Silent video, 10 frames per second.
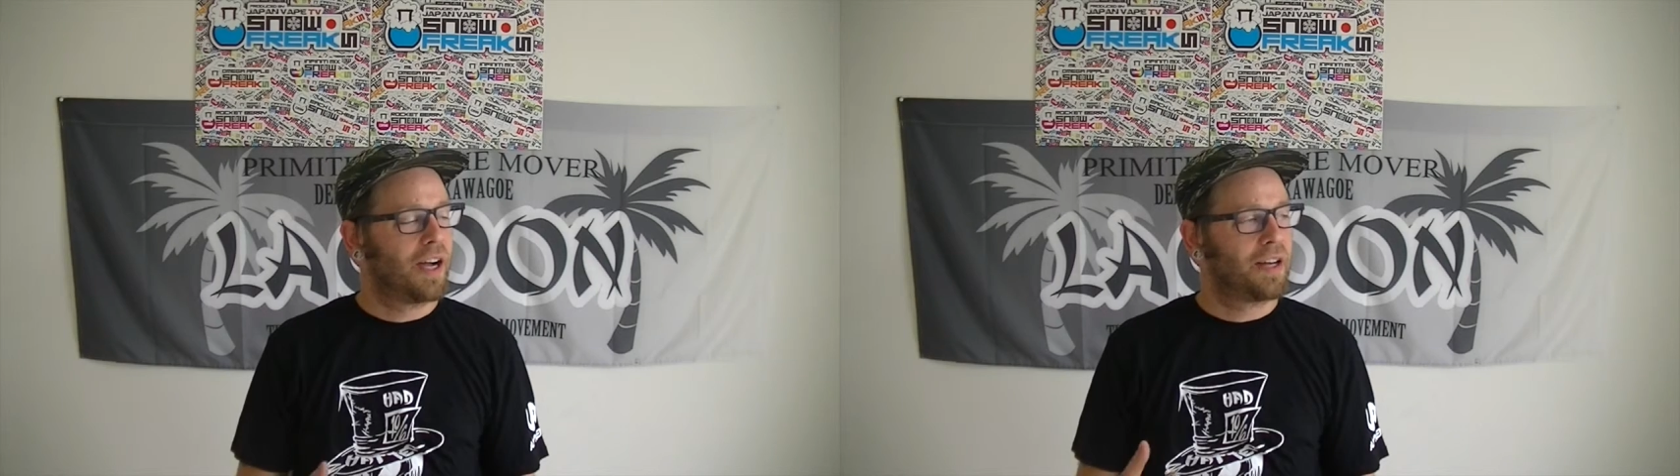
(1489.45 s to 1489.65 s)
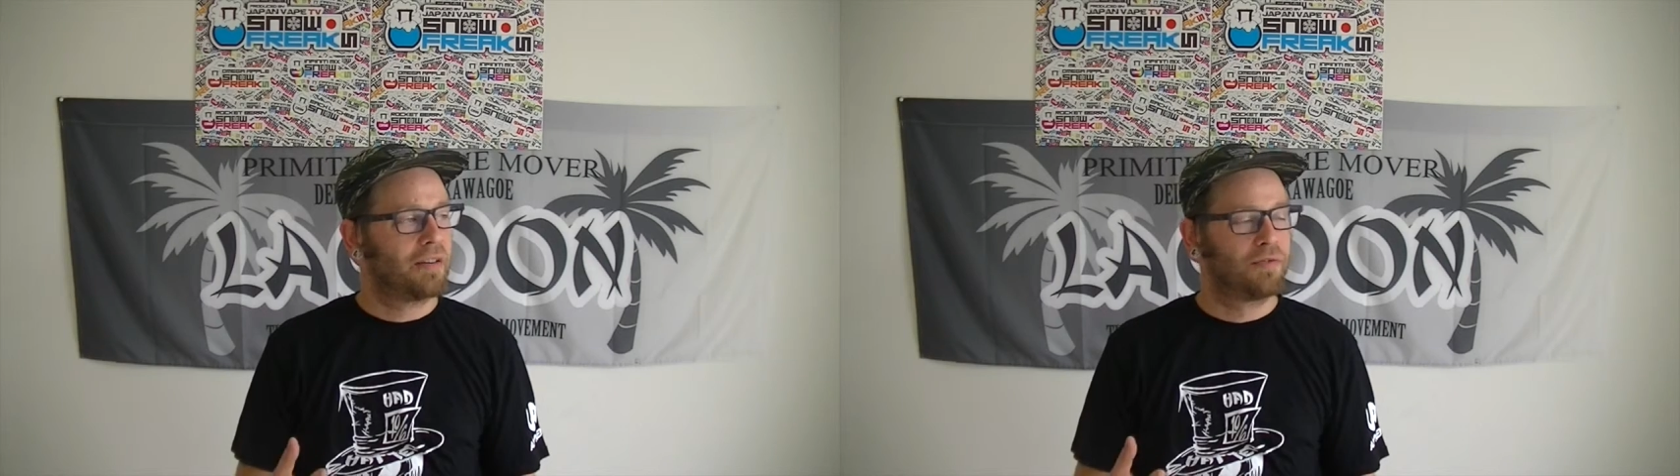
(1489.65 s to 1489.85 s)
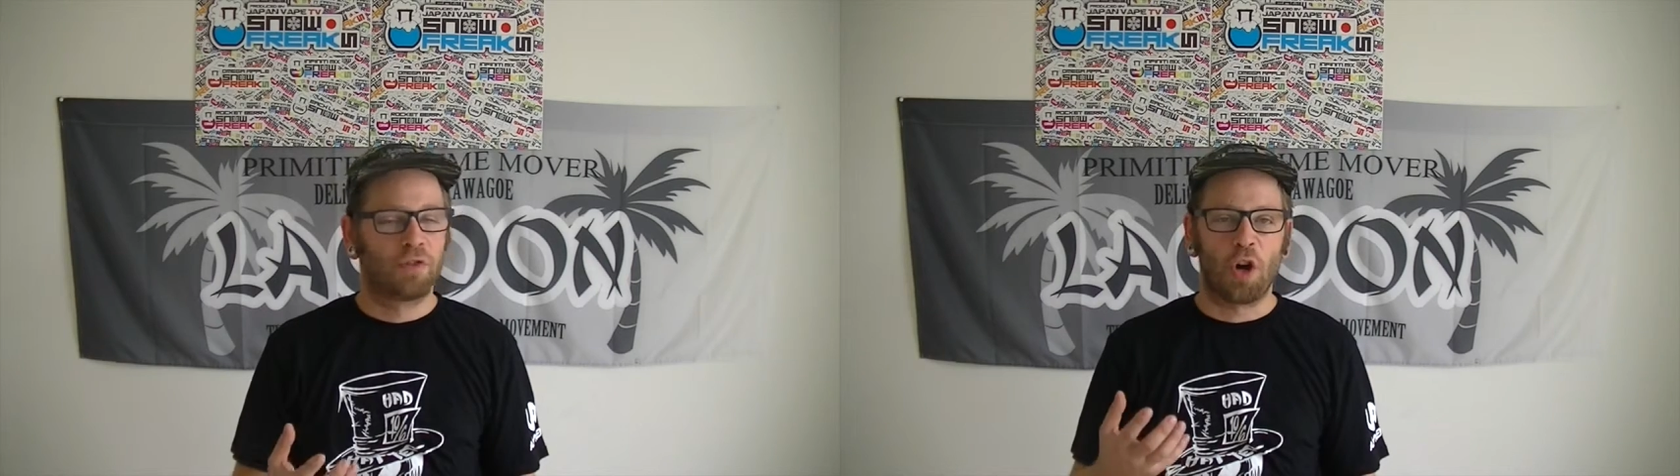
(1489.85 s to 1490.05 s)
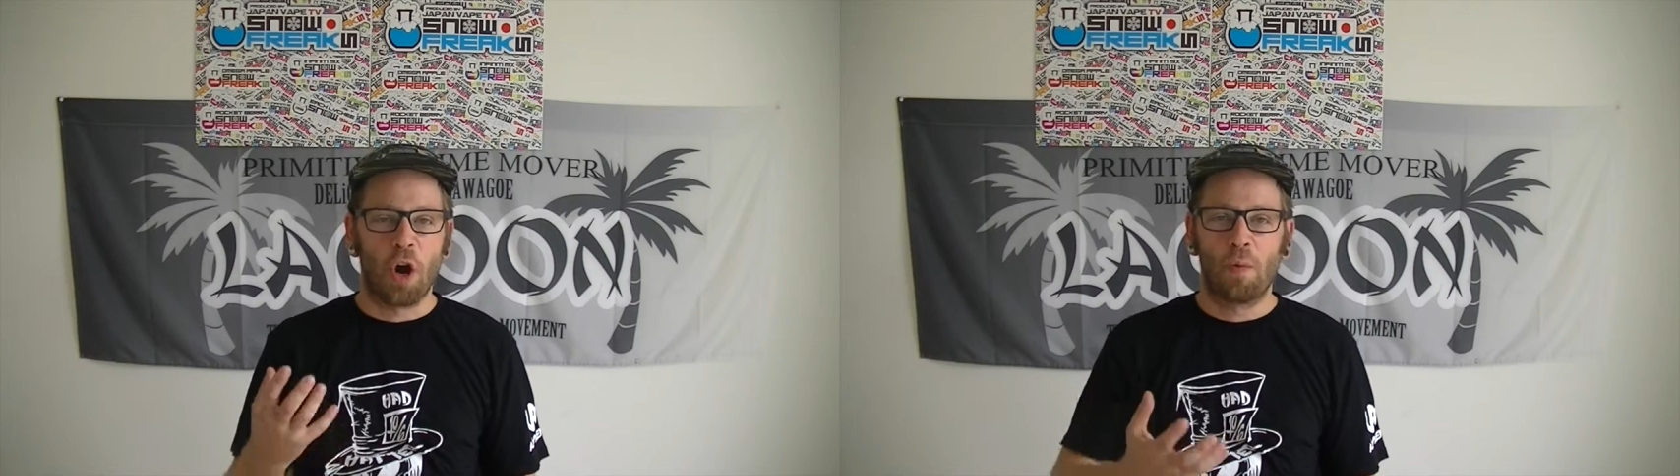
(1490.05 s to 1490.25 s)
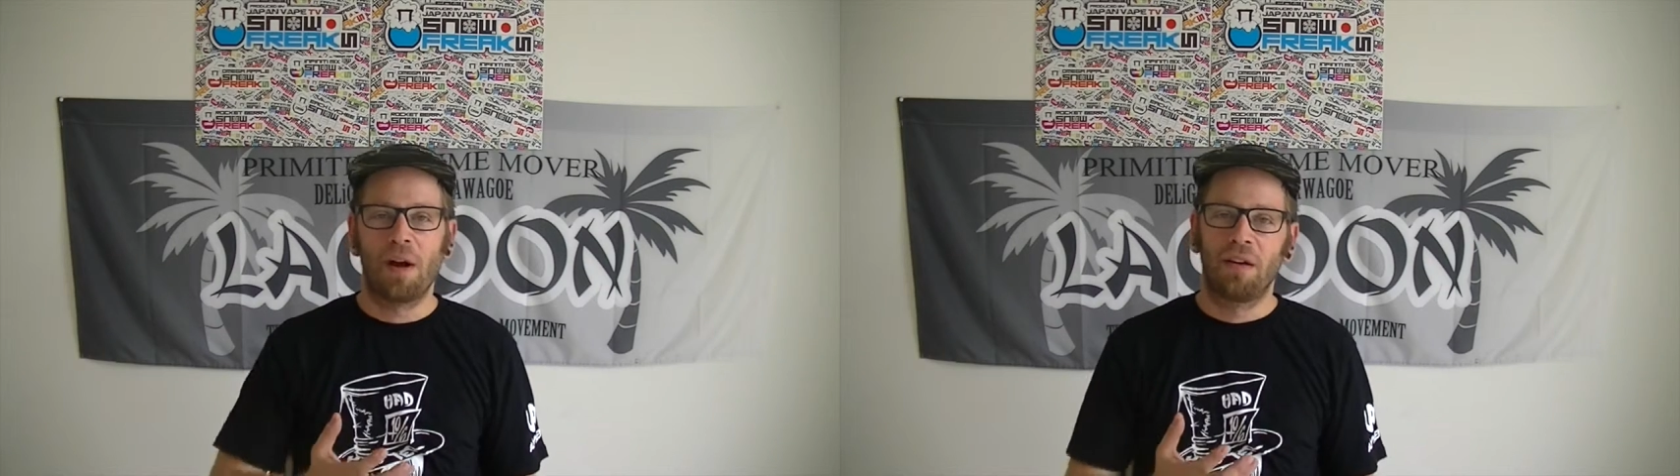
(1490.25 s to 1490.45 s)
kind of
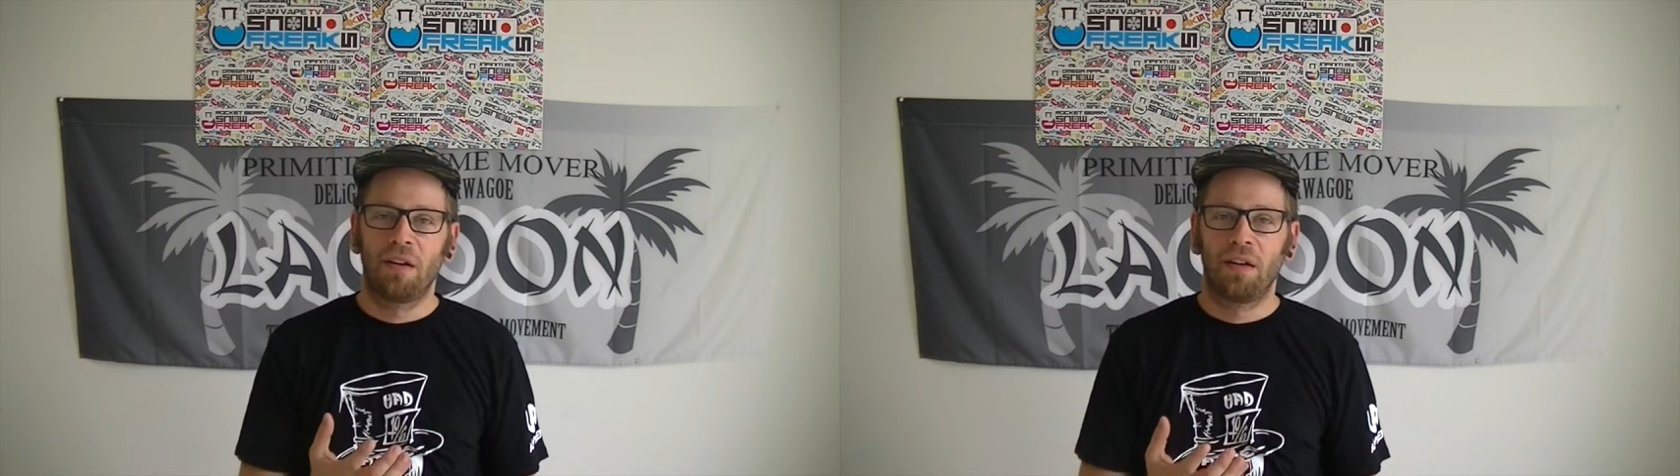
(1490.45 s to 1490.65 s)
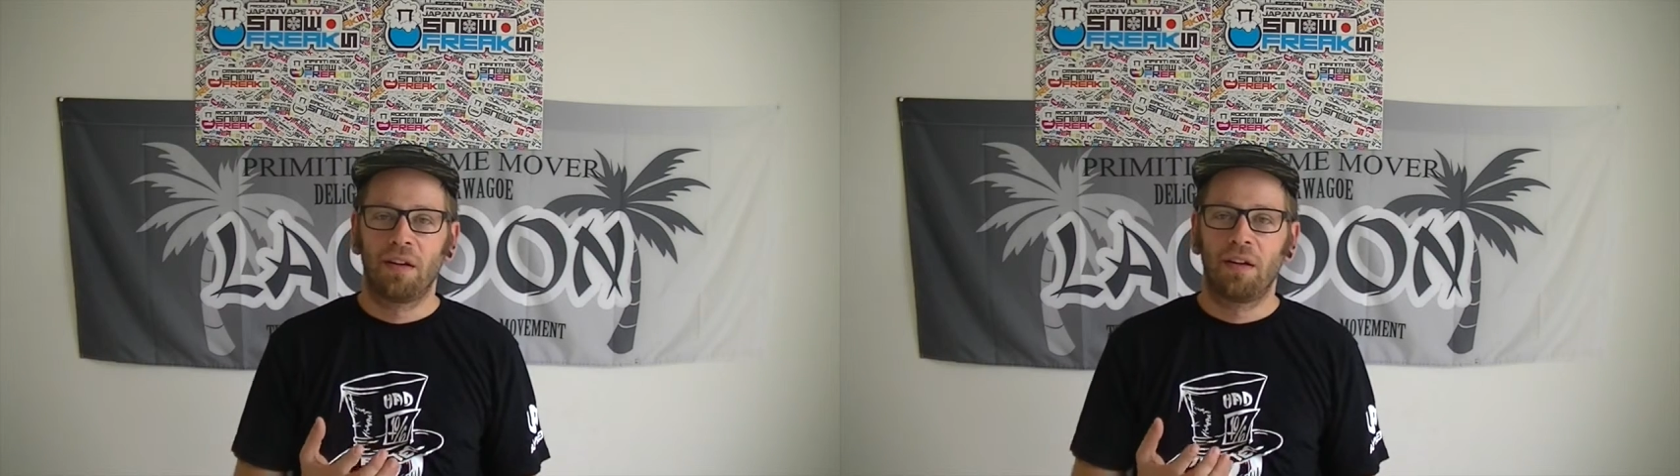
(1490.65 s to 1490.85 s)
trauma,